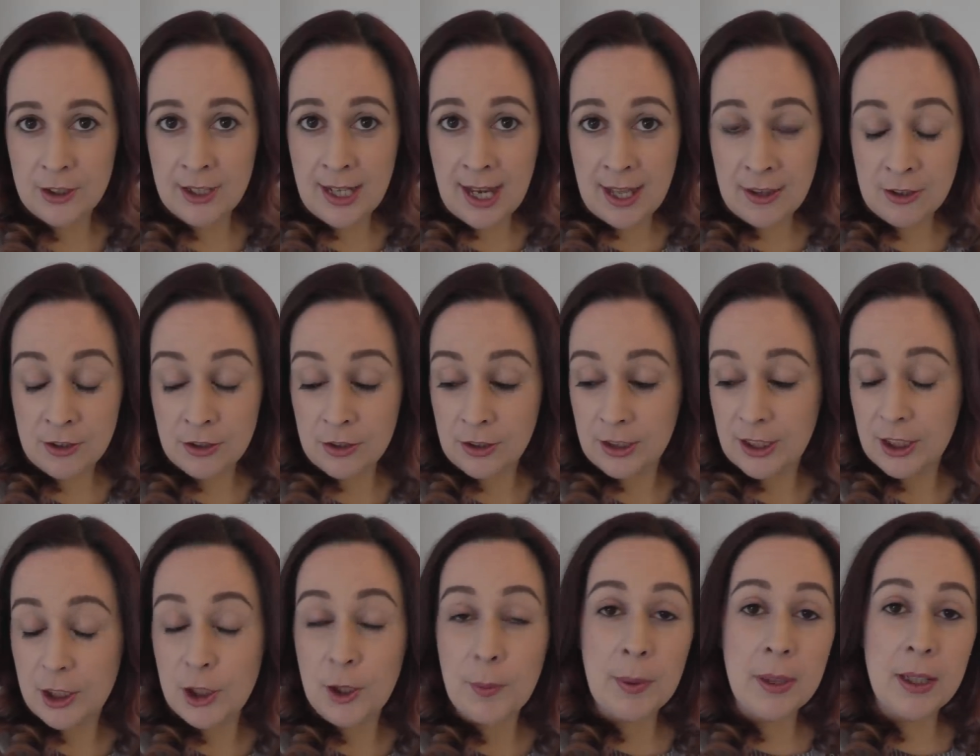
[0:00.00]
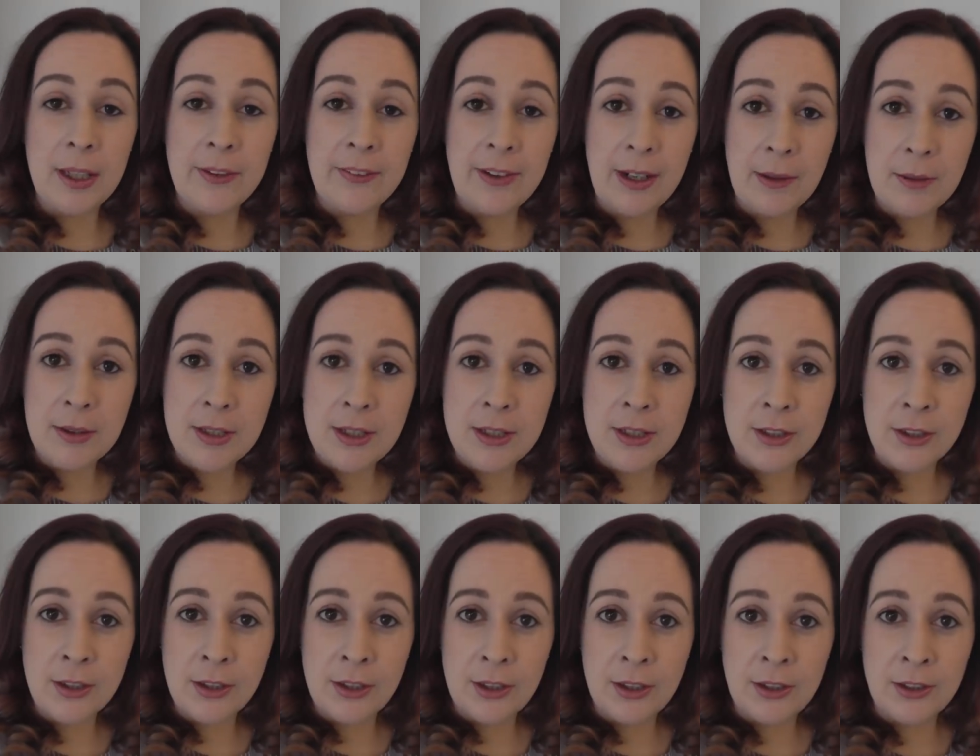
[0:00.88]
So yeah, there's only a couple of hours to
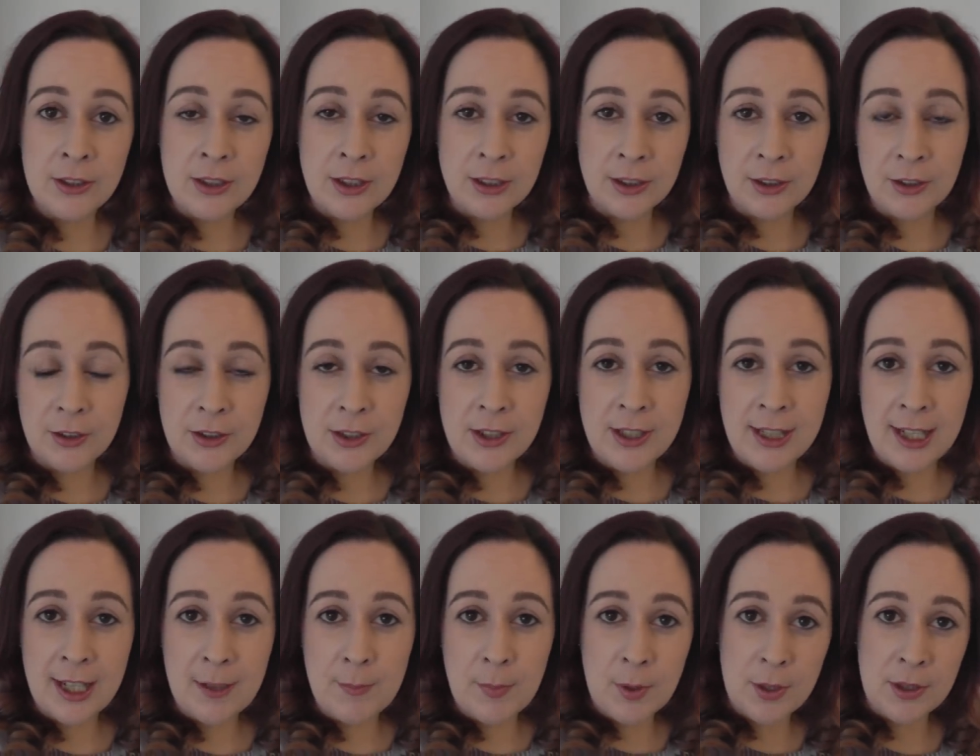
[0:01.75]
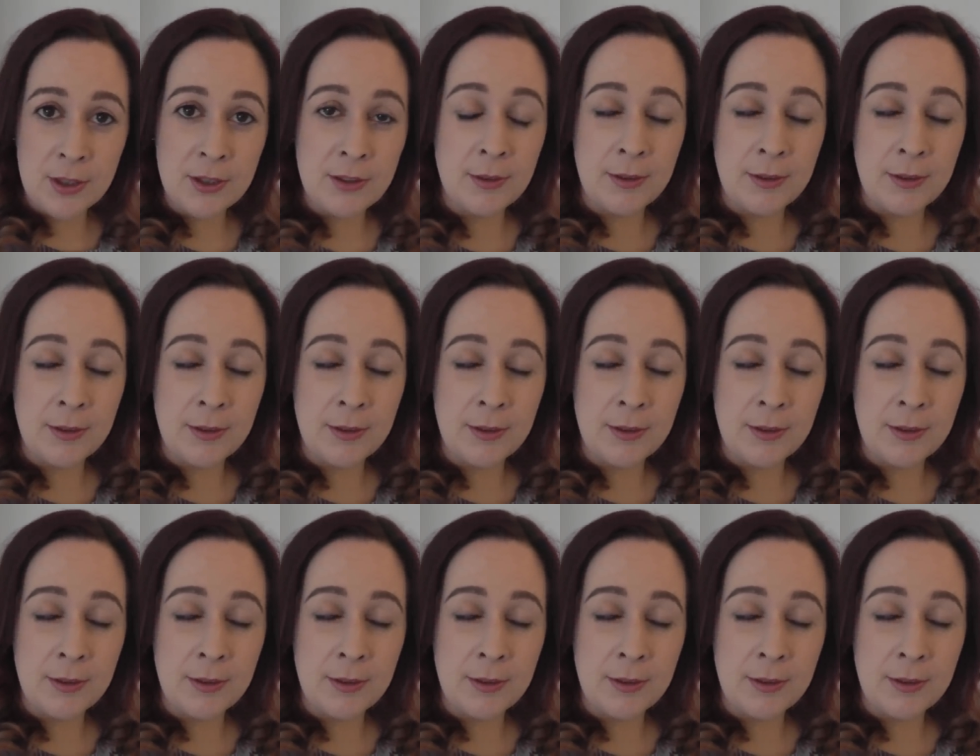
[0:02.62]
go until I go to the airport,